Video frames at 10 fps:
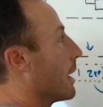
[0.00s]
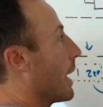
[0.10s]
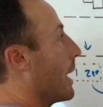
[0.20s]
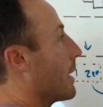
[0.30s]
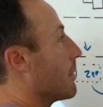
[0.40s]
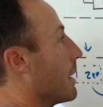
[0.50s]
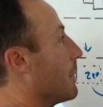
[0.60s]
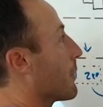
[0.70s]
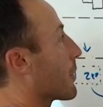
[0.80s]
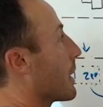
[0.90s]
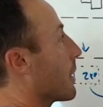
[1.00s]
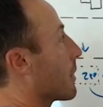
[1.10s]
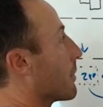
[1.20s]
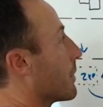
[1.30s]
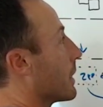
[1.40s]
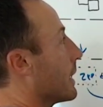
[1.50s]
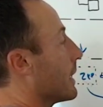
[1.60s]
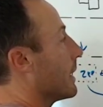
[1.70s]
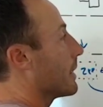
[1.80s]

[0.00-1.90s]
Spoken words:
And maybe for their validity,